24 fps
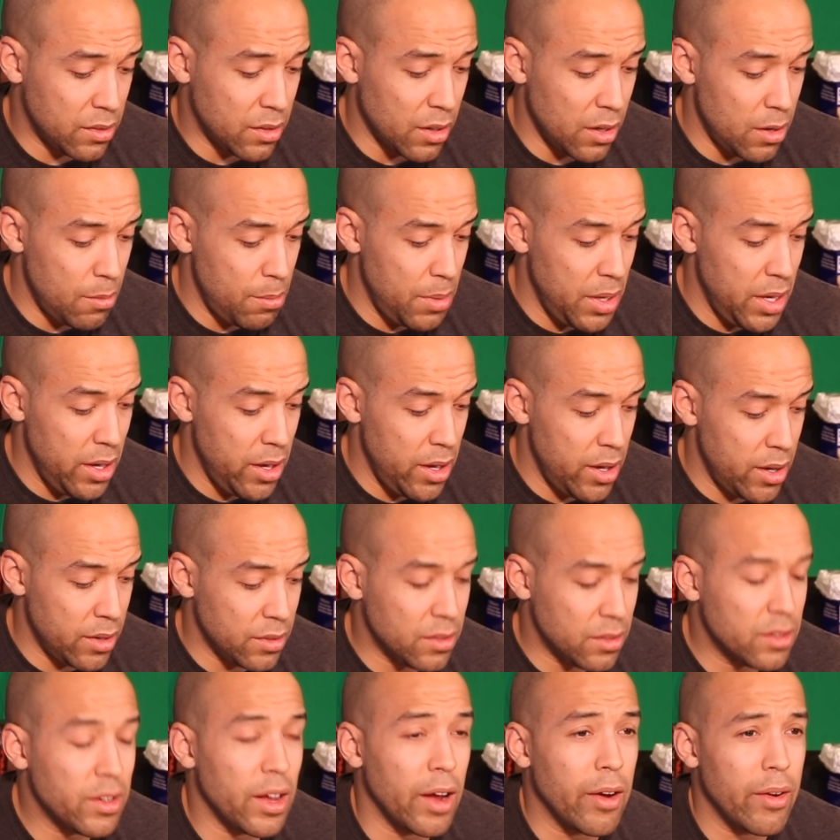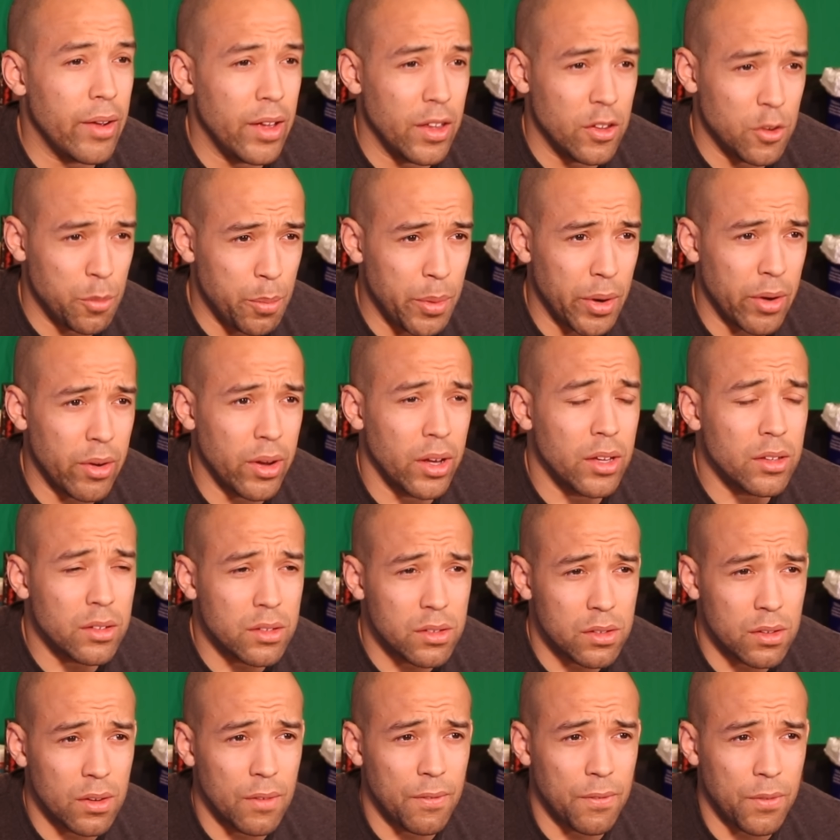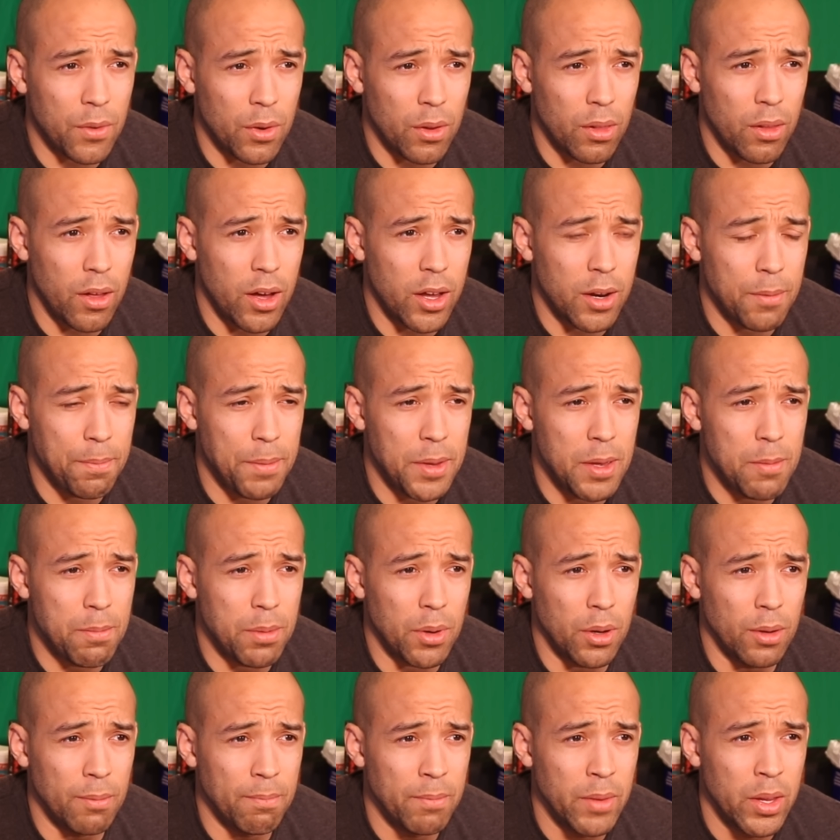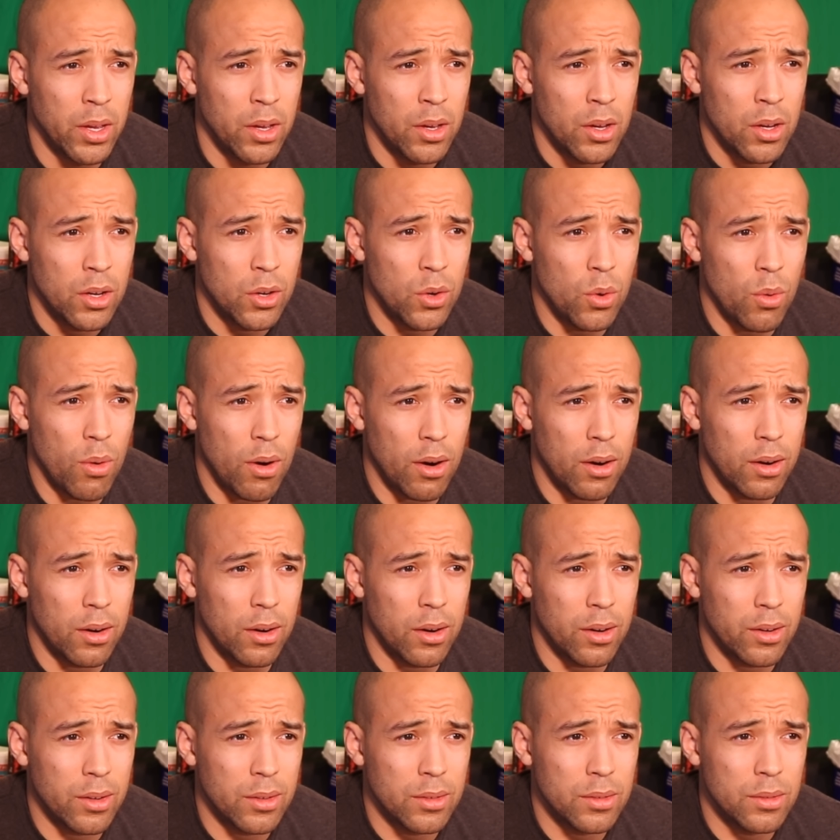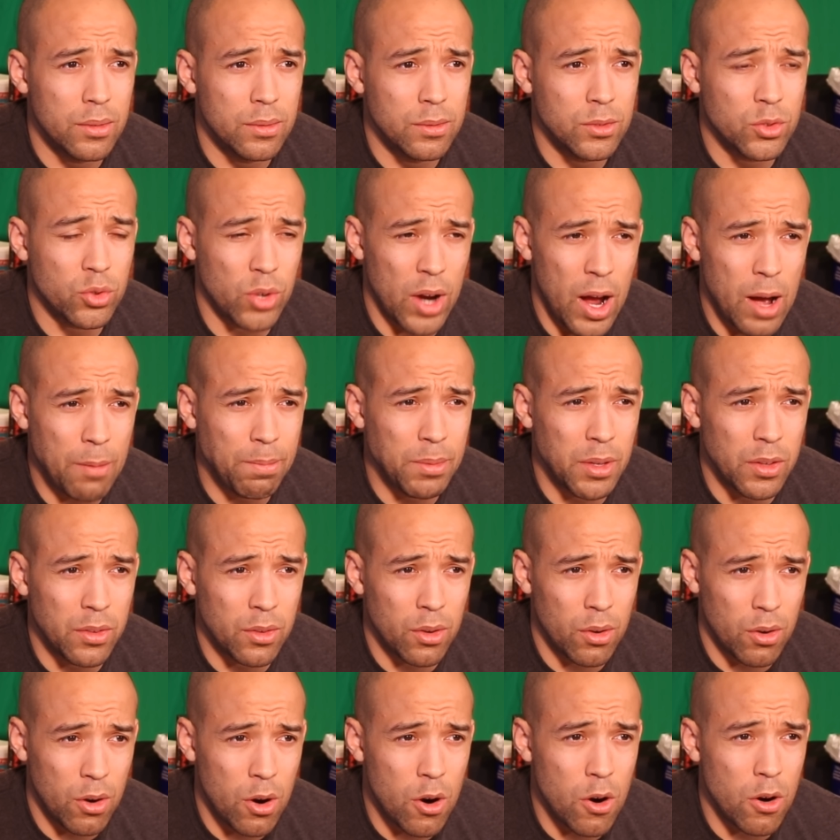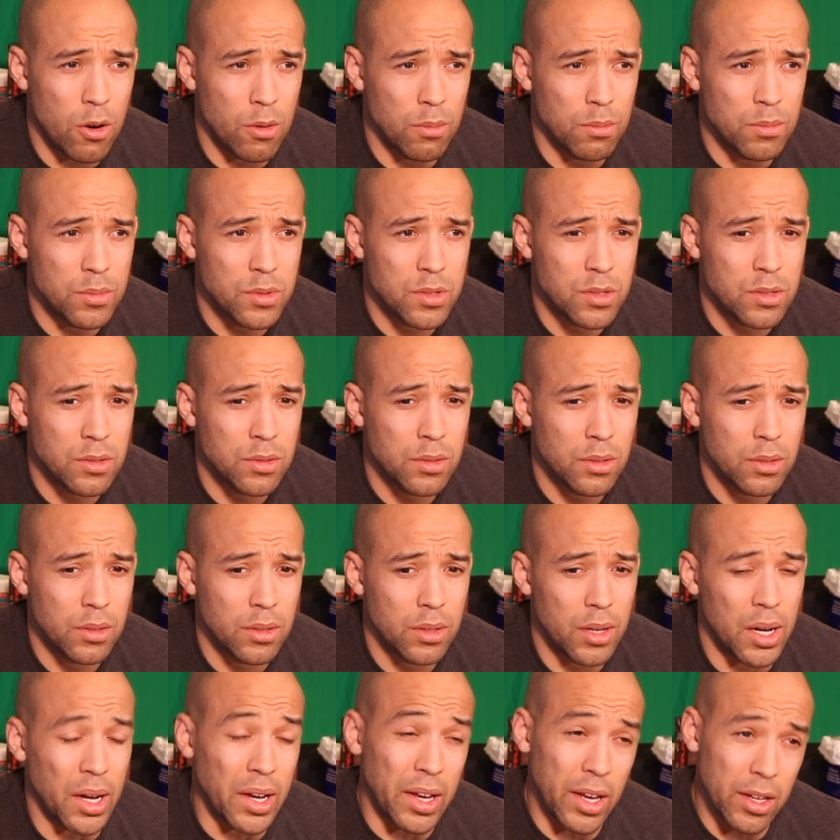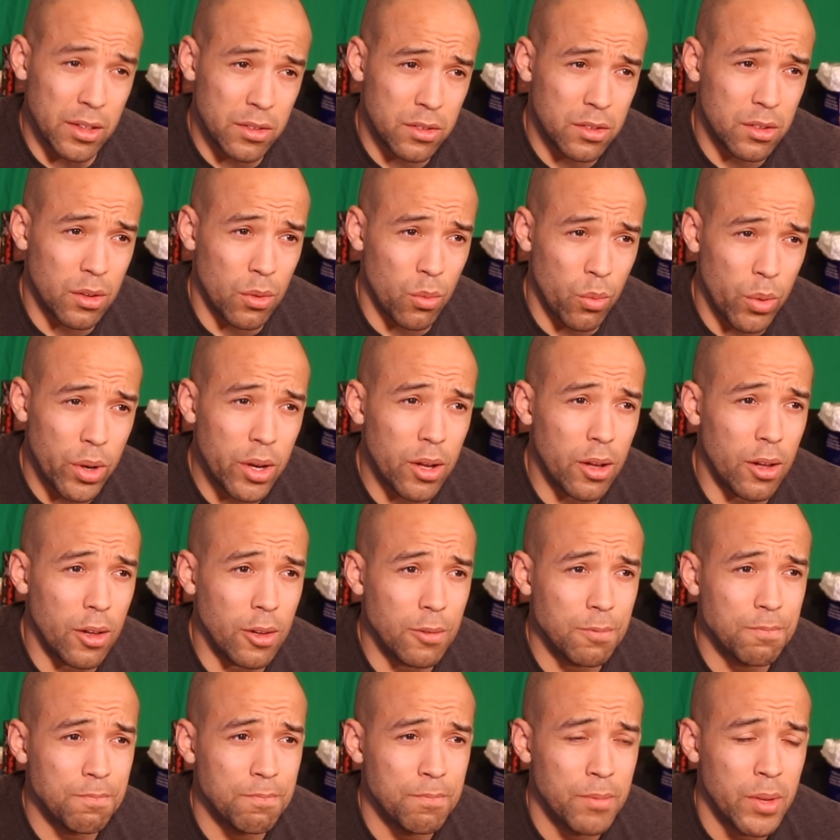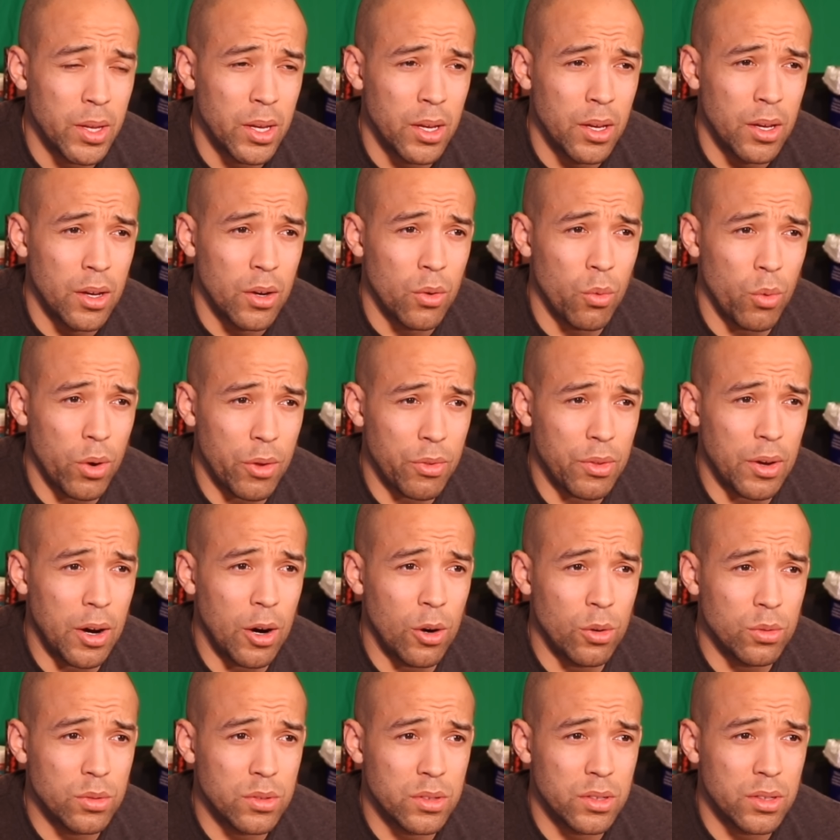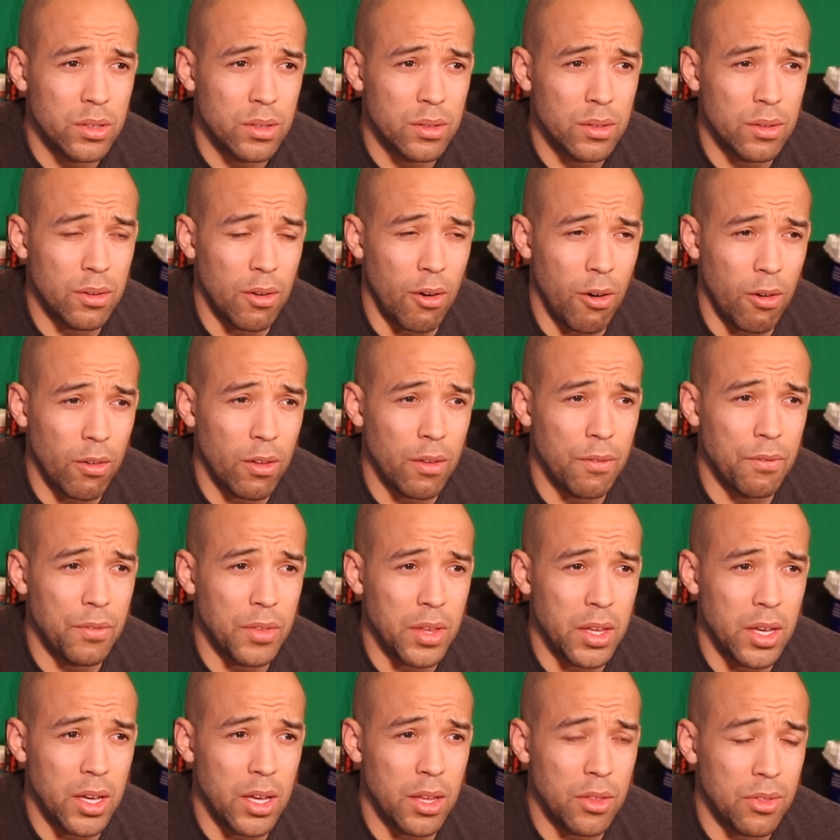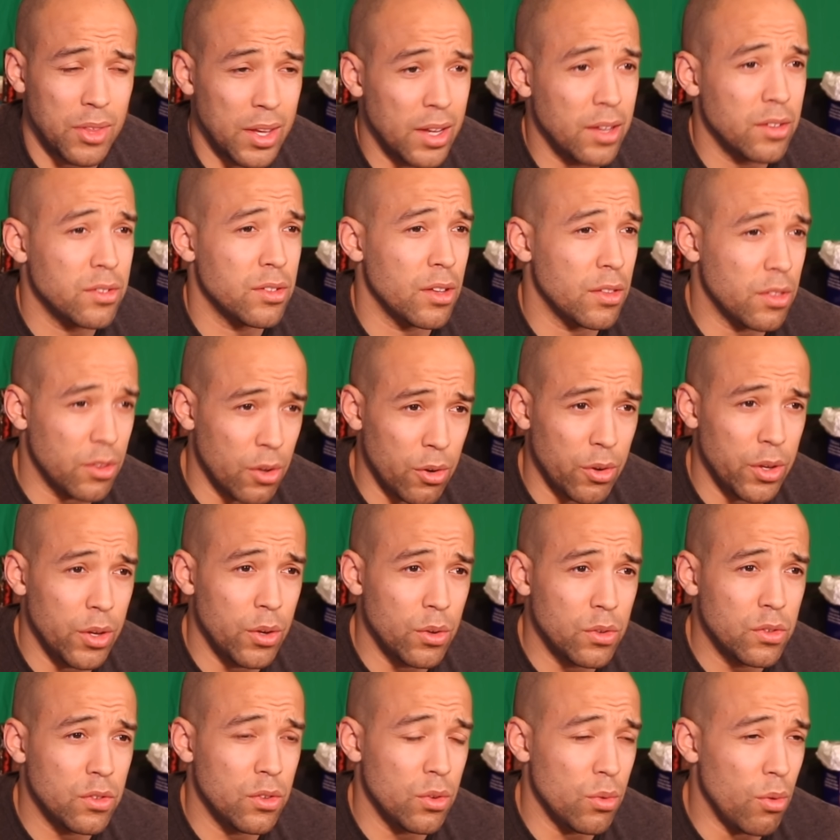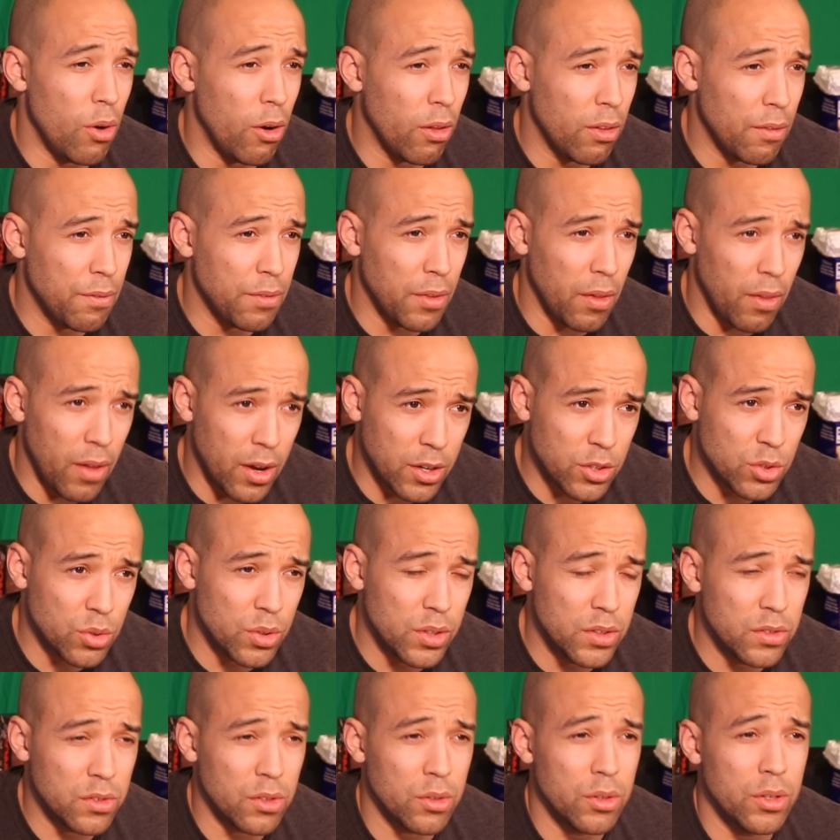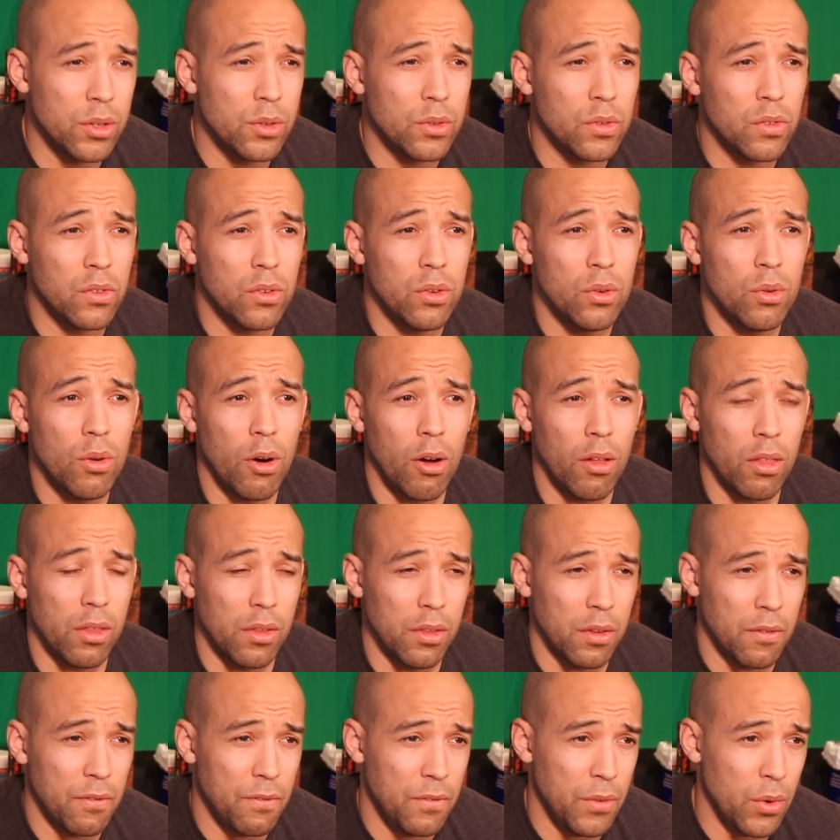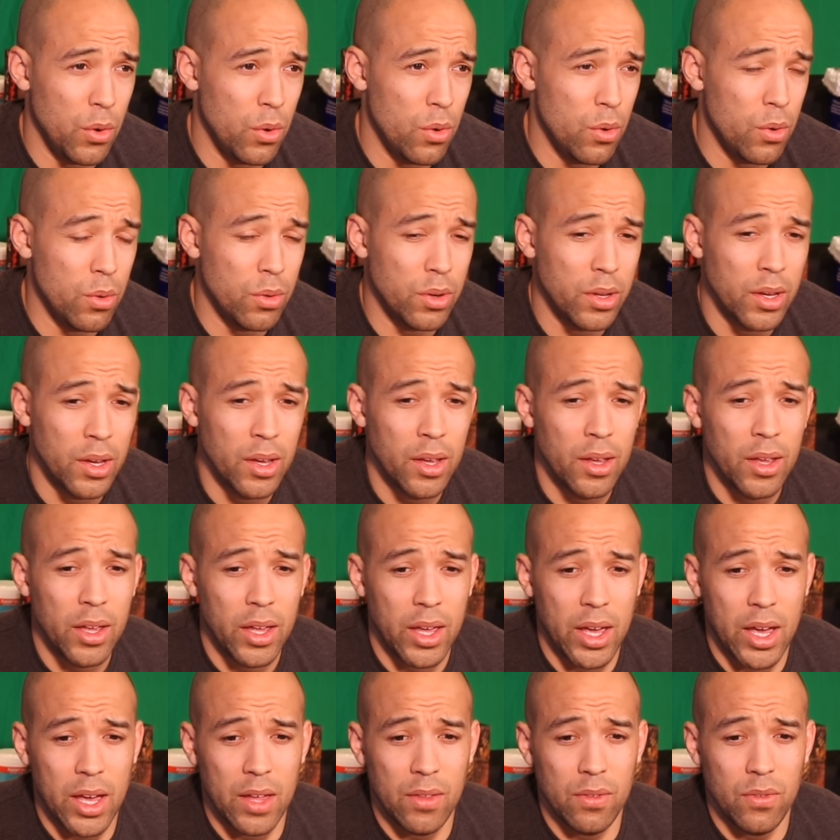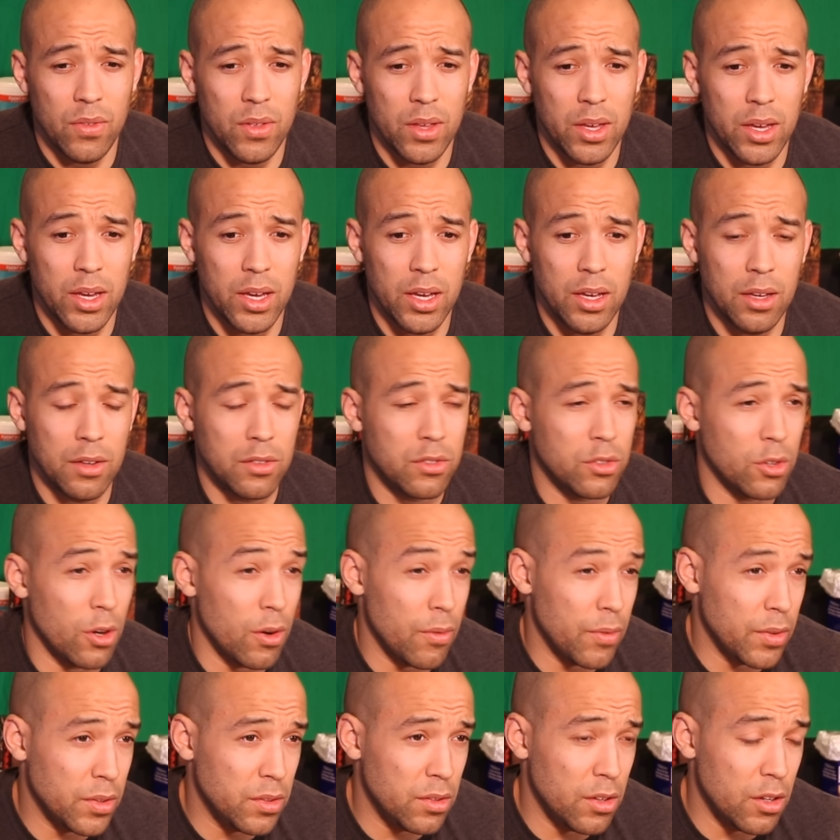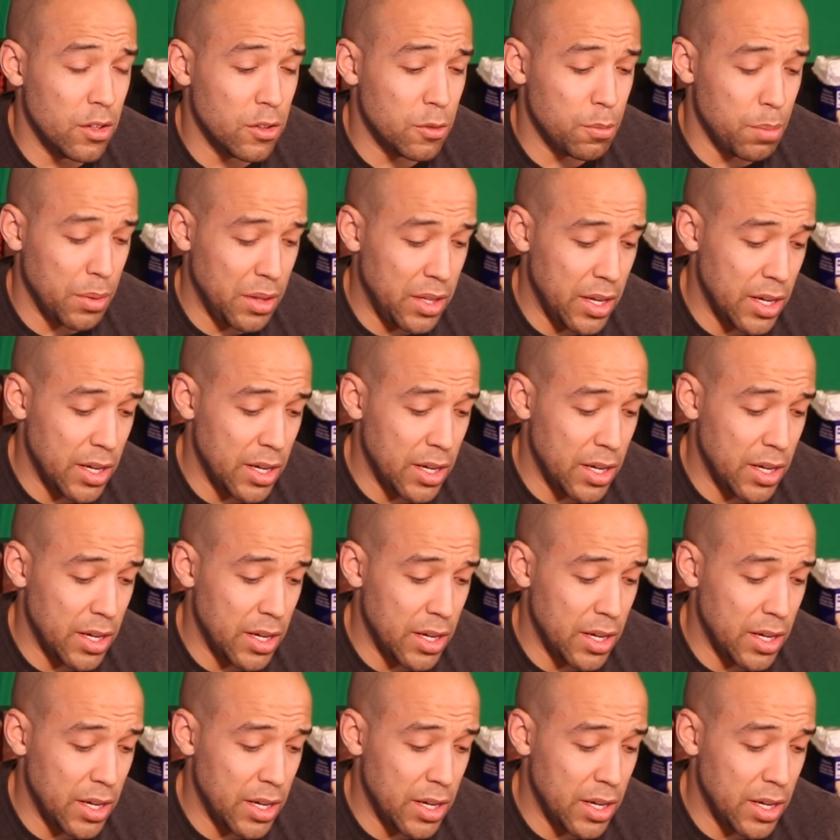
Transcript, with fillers: It's going to be a scary experience for a lot of people who are trapped in their homes against their will without all of the things that they're used to, all of the luxuries they're used to, all of the food, and the services.